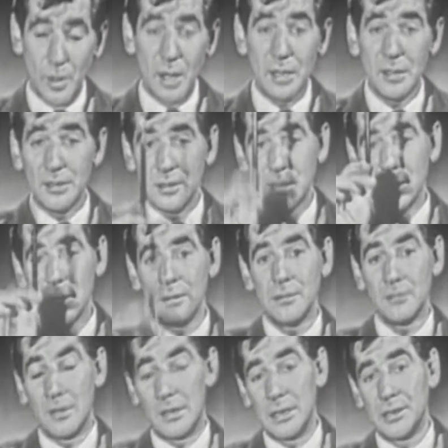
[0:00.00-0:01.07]
1, 2,
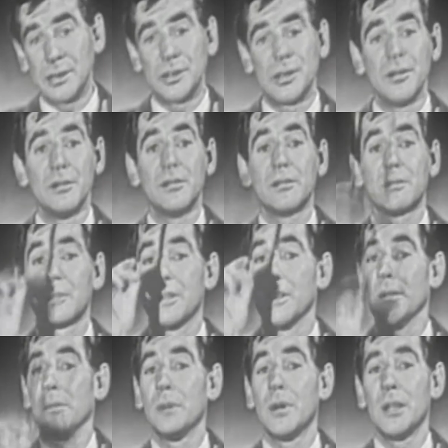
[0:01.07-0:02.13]
1, 2,
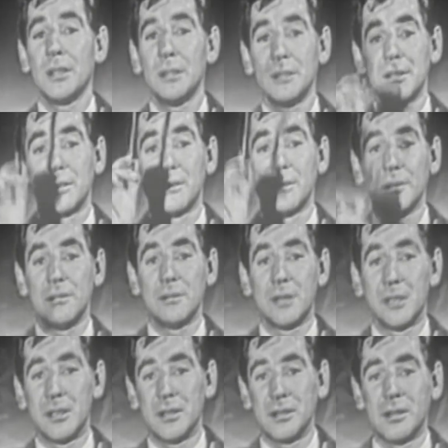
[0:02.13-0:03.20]
3. 1, 2,
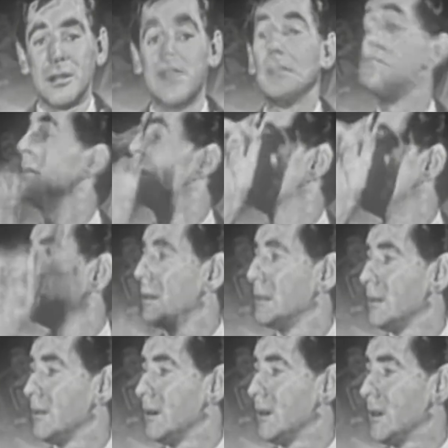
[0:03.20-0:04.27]
1, 2,
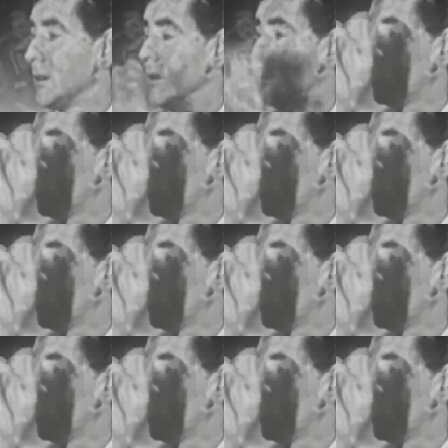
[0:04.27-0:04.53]
3.